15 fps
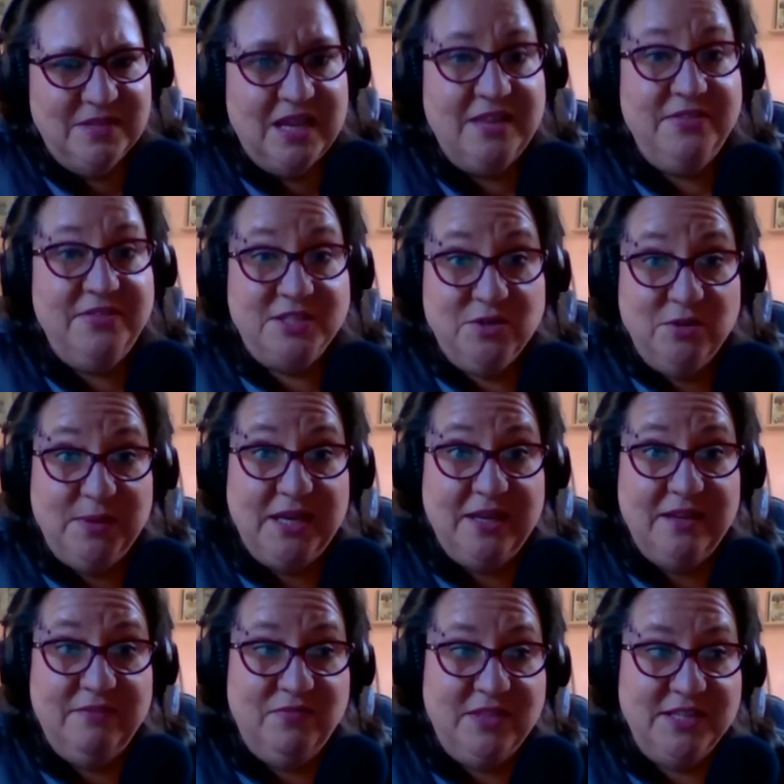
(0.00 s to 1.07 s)
And this would
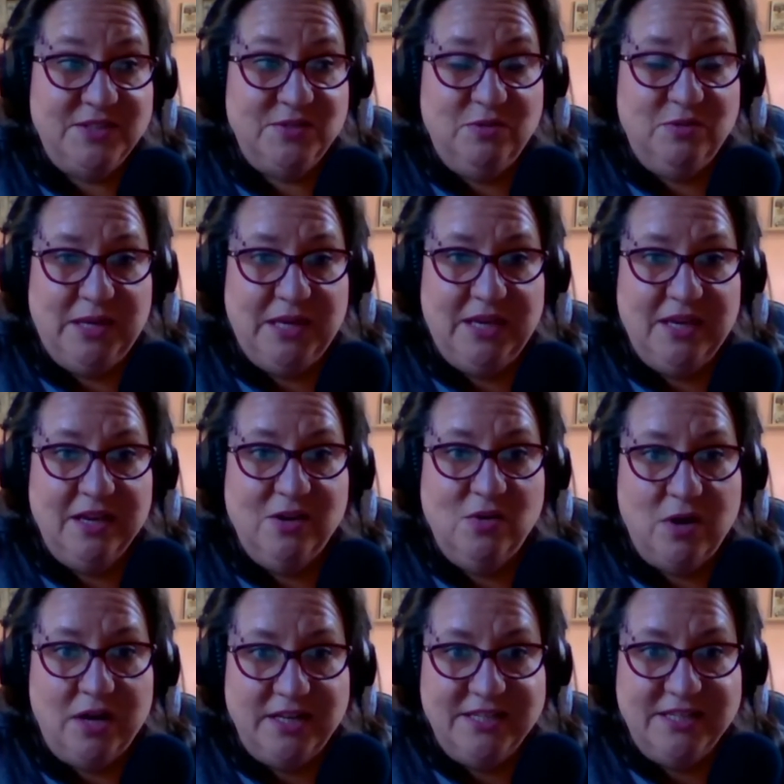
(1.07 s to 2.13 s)
be a
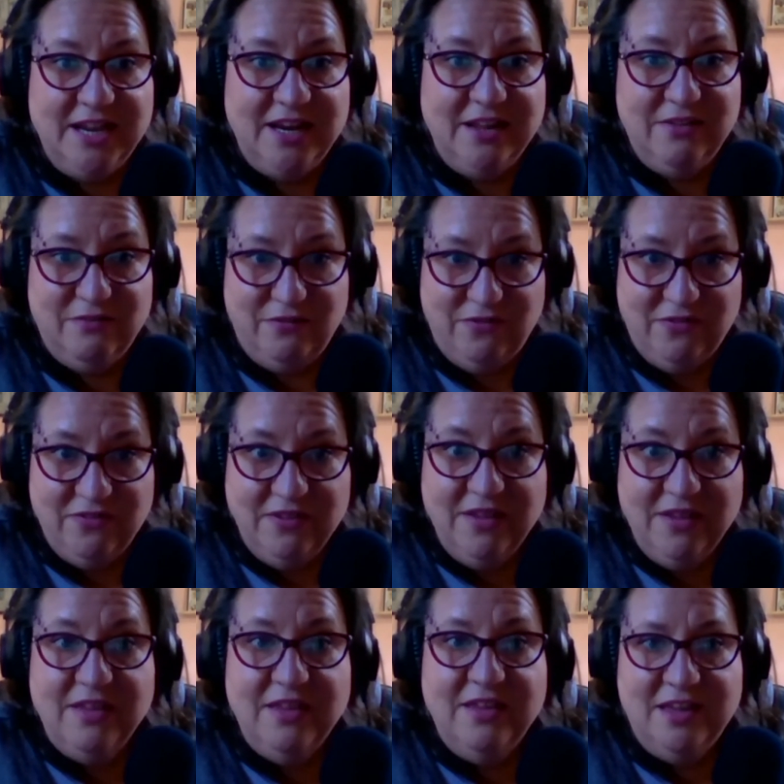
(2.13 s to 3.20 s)
quantitative
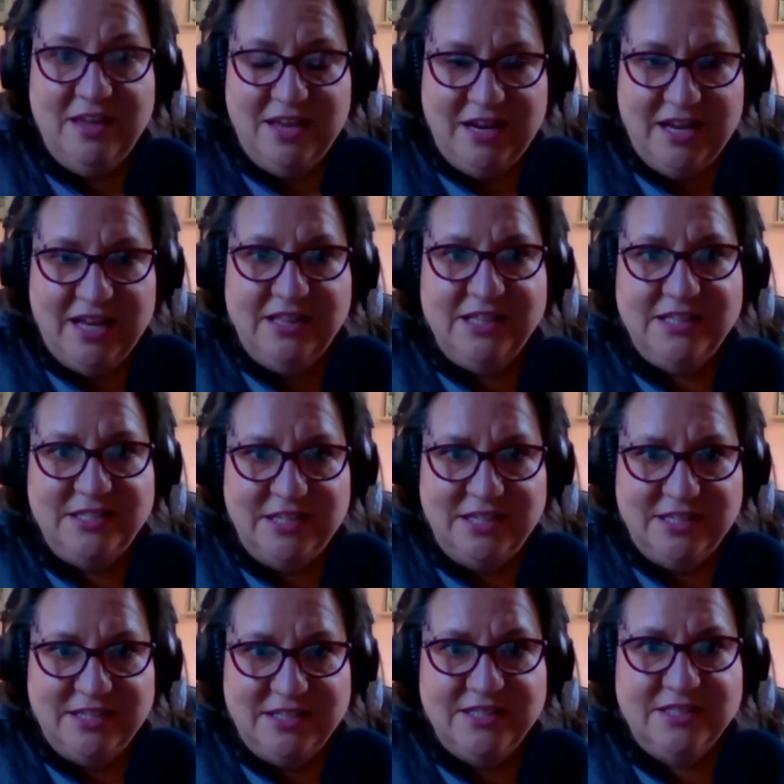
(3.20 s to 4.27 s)

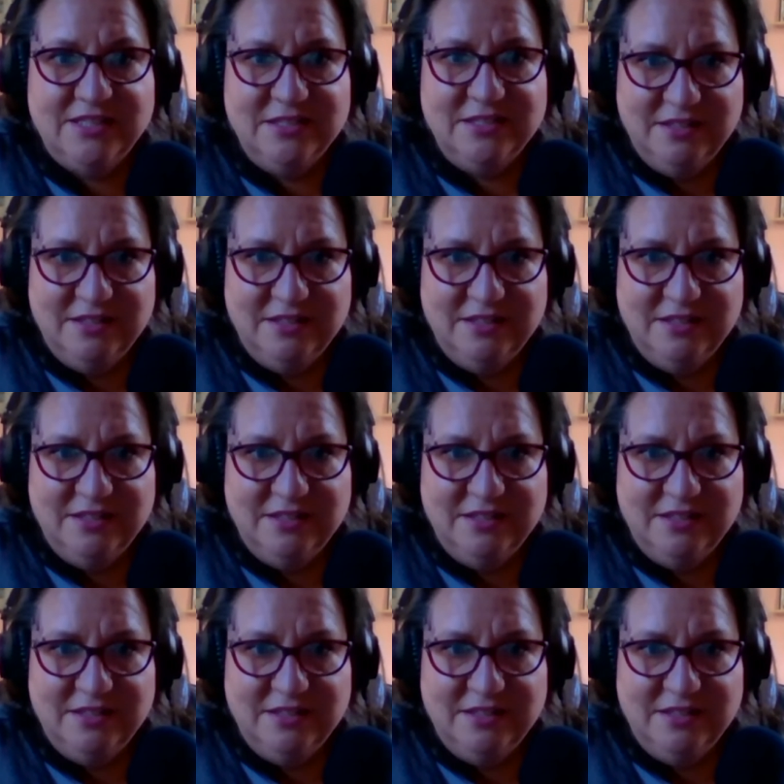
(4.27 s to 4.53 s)
analysis,